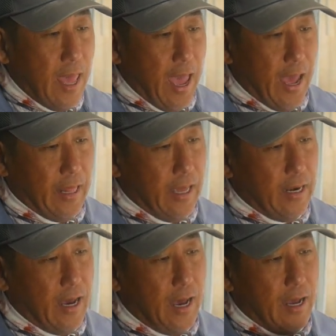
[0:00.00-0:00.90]

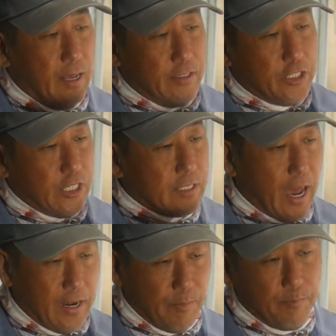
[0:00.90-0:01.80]
and then just
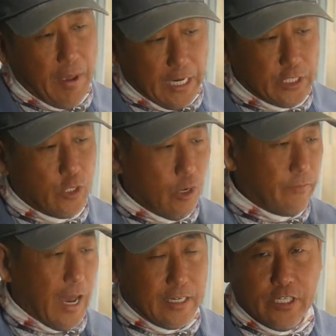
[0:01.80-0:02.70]
kind of make sure
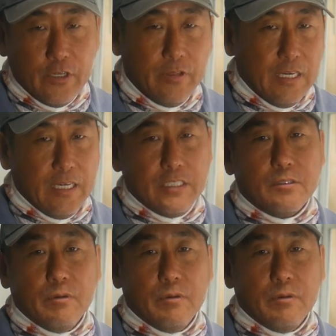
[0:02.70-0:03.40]
I've got two of these,